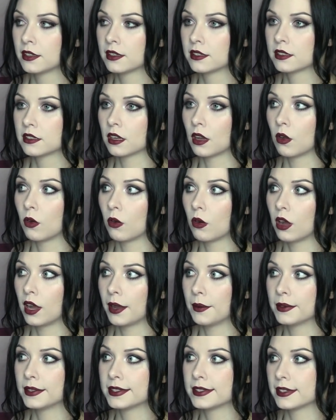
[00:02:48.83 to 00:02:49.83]
So
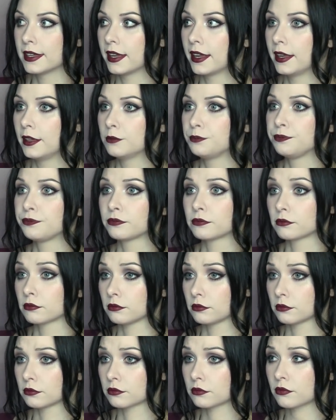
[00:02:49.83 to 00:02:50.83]
I would say
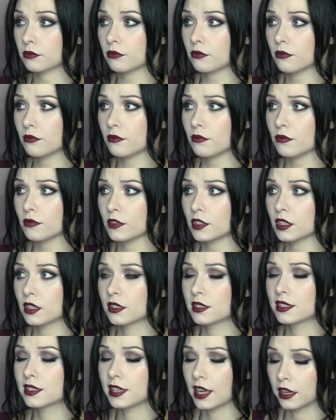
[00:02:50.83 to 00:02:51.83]

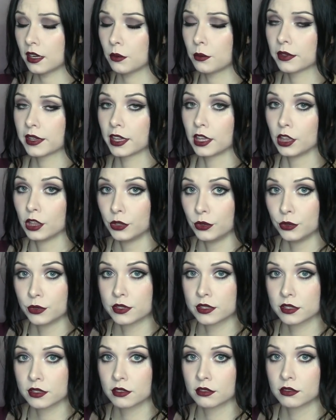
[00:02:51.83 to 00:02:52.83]
set it with a
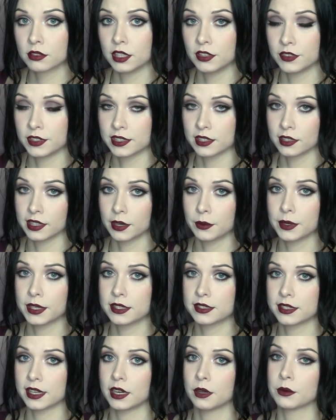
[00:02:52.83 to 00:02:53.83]
loose, if it's
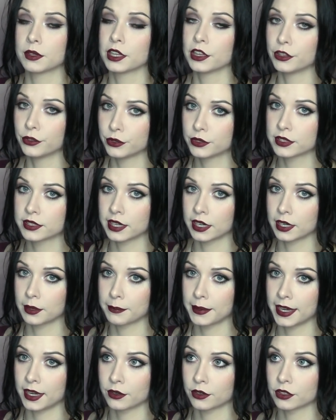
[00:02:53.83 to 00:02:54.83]
liquid, set it with a loose setting
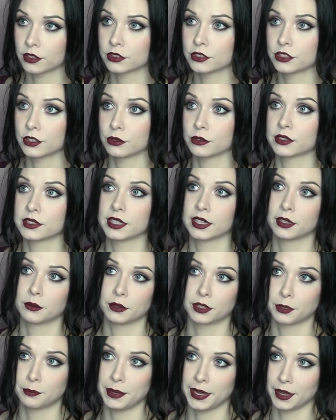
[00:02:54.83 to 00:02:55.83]
powder. Don't set it
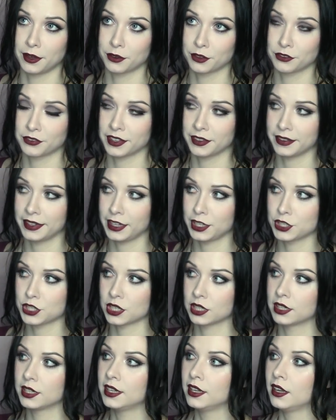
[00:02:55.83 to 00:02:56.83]
with a powder
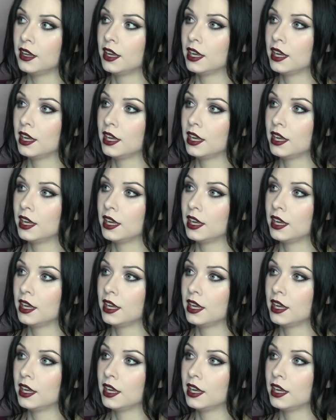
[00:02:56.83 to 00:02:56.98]
foundation.